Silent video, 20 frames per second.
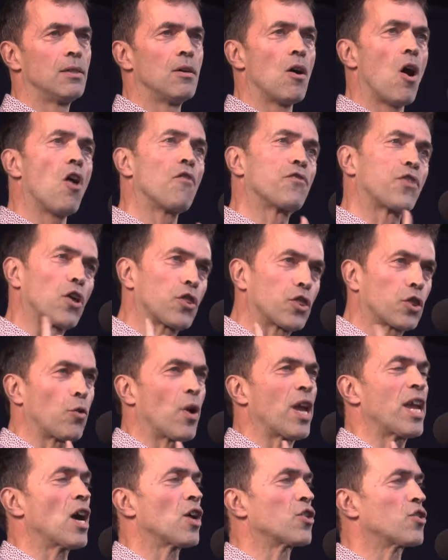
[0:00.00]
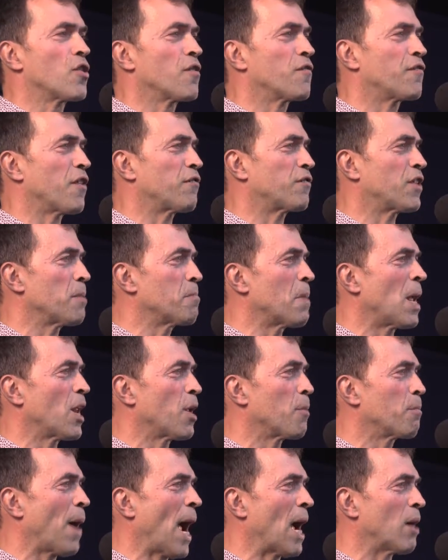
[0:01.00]
of the £350
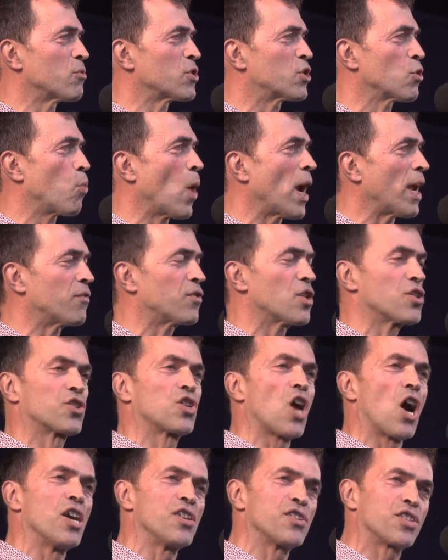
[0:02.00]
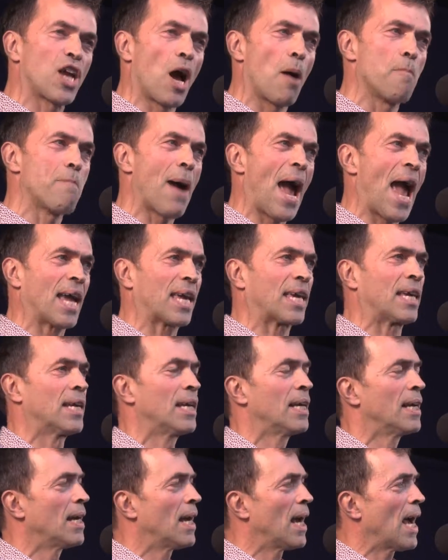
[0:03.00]
million a week that's going to come back.
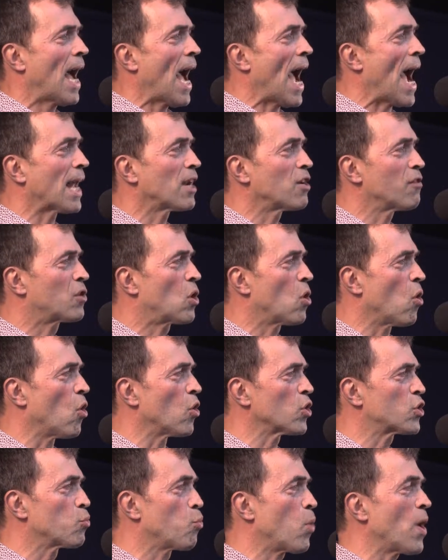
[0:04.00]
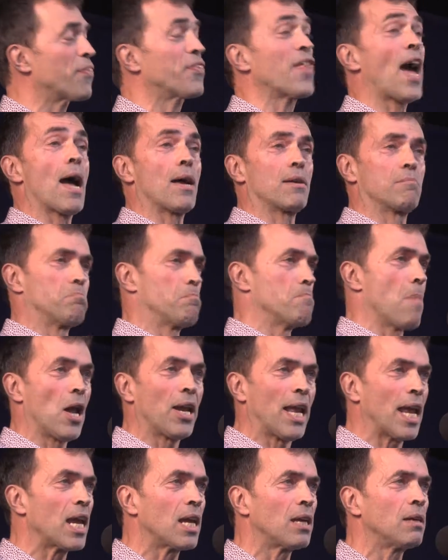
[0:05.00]
And of course, with that
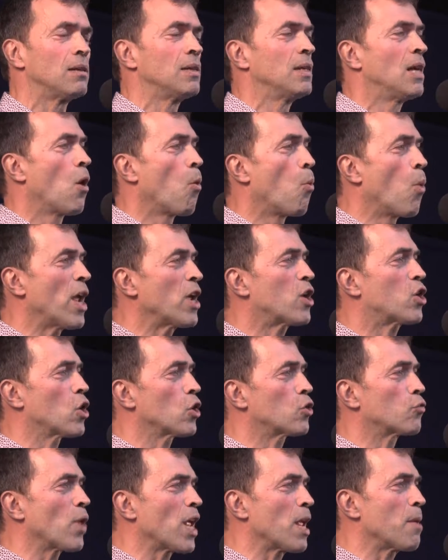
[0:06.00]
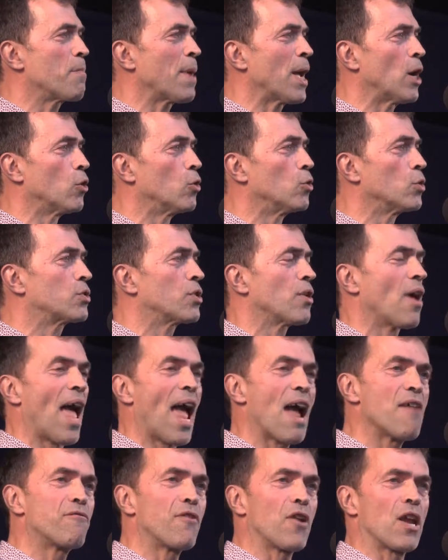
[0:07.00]
money, we could rebuild
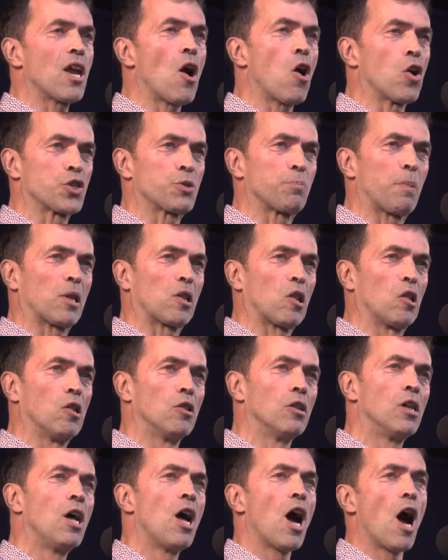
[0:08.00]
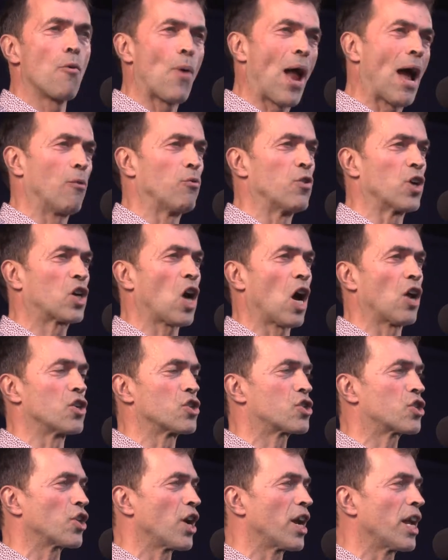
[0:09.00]
every hospital around the
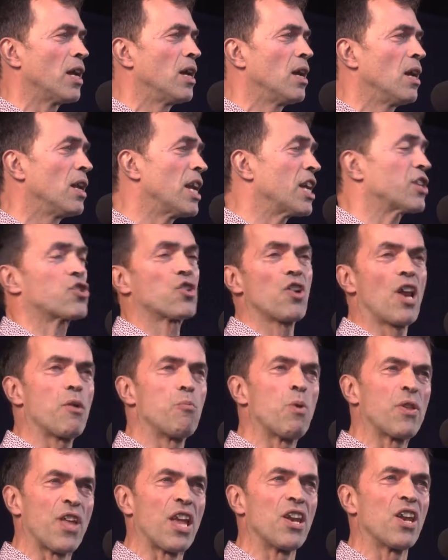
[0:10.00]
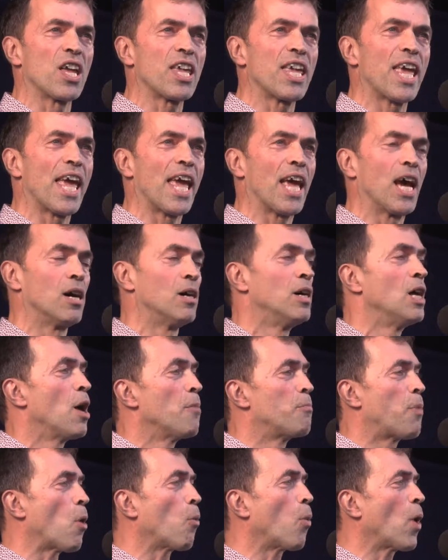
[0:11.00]
country, literally within a year.
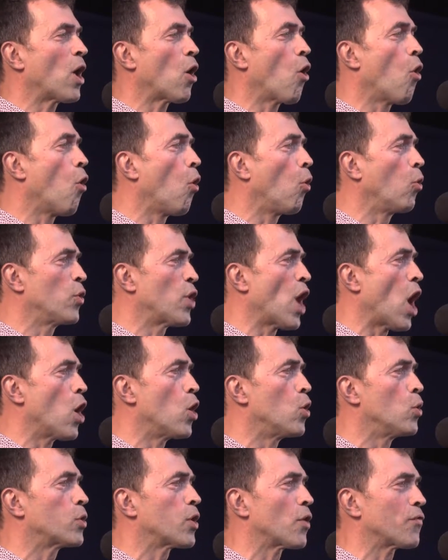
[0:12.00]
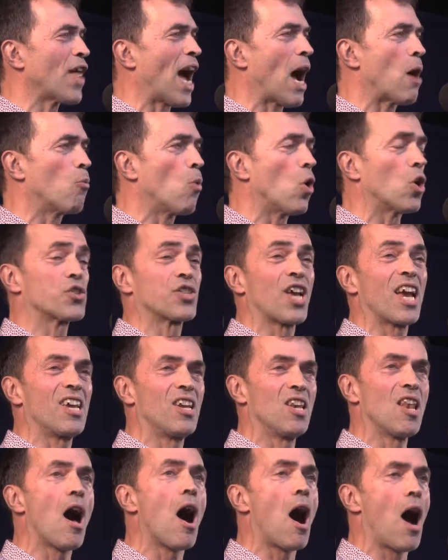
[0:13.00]
But we all know that that was a
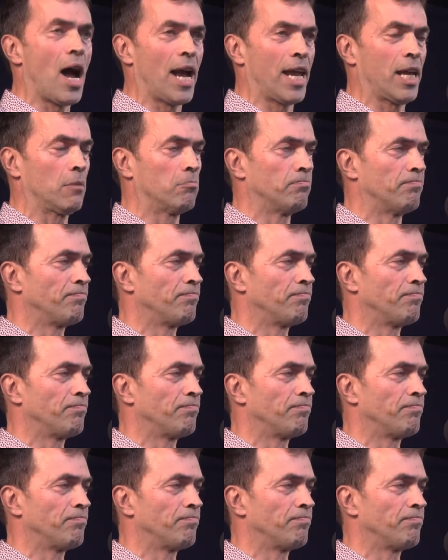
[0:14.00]
lie.